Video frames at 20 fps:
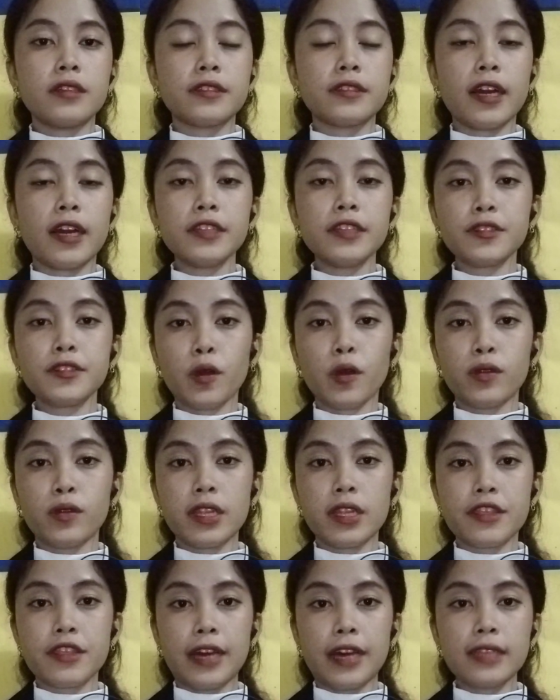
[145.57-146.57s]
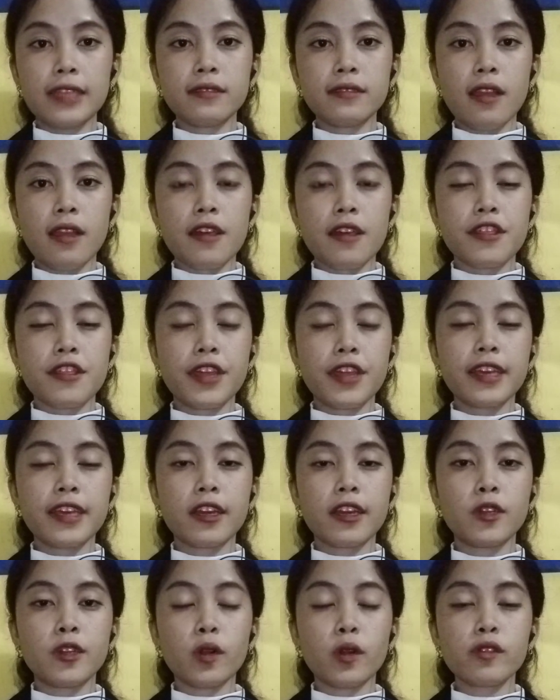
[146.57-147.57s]
Not only that, they
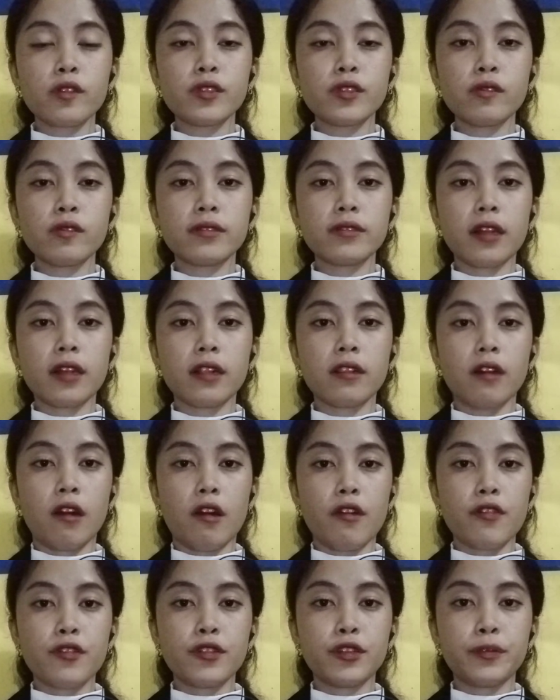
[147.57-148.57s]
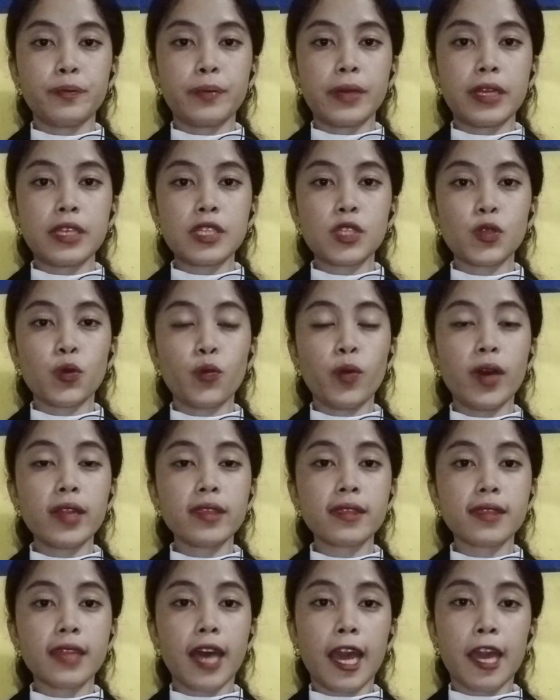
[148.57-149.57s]
can also tell other bees what
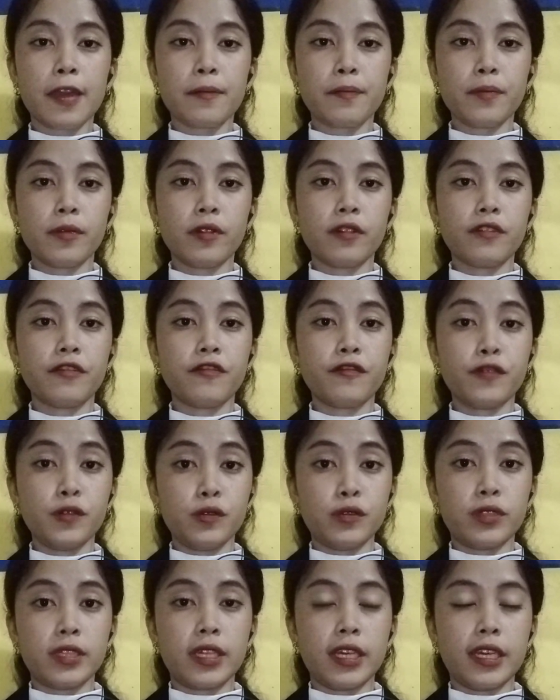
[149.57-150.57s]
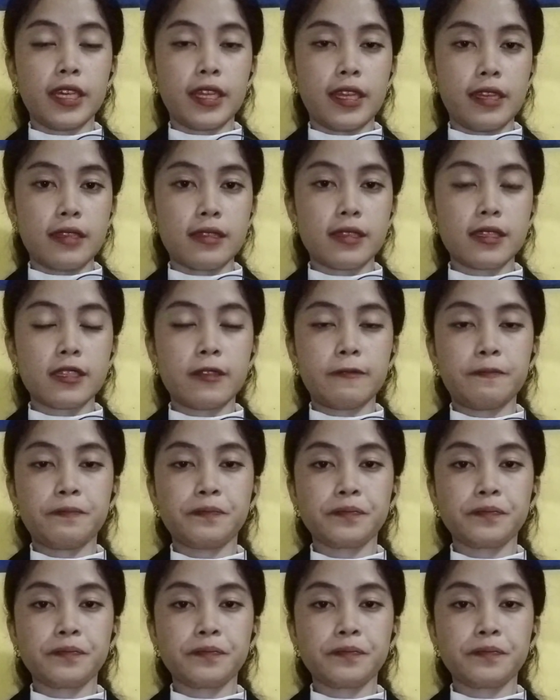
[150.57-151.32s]
type of food it is.